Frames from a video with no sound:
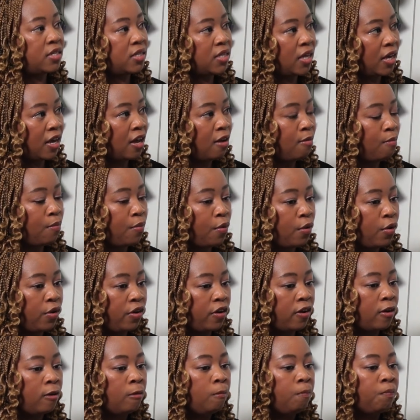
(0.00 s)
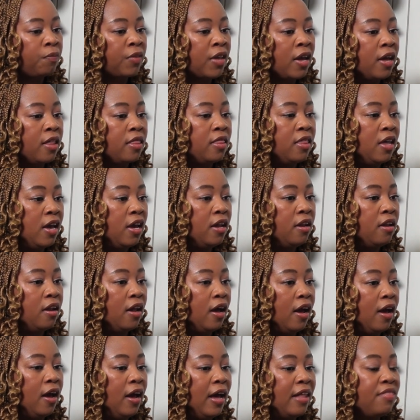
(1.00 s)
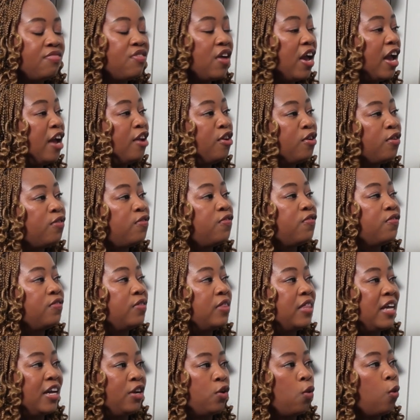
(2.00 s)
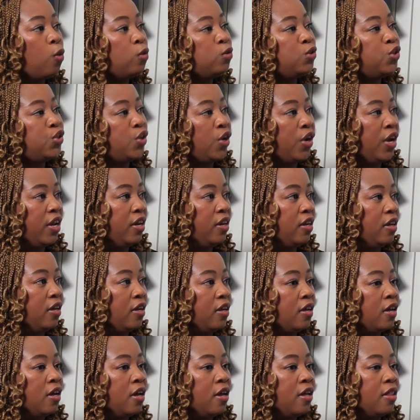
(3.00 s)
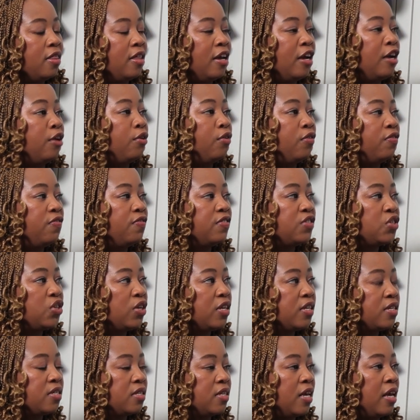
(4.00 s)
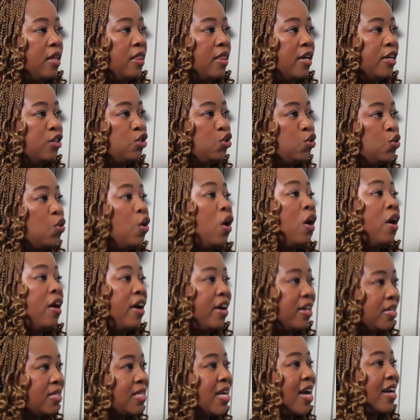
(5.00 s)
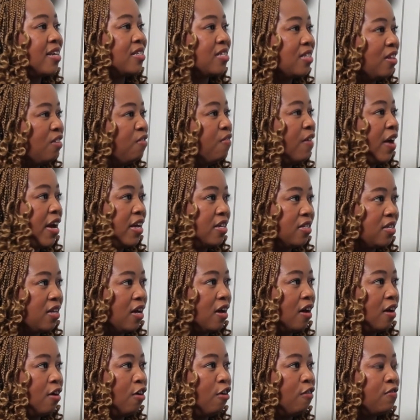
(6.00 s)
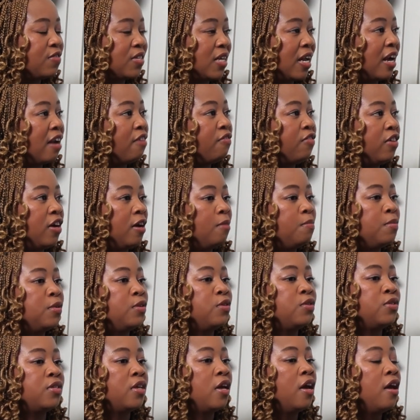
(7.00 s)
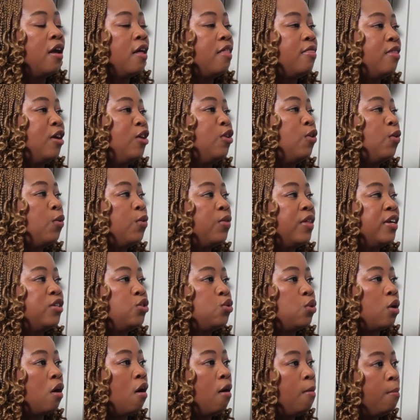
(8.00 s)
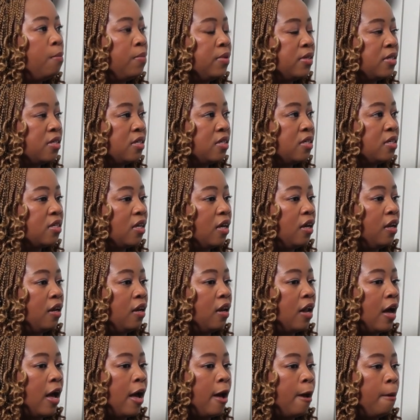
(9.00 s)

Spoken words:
second board. Then at the end of that whole journey, they can officially say that you are a tax advisor of South Africa, because they know that you're competent in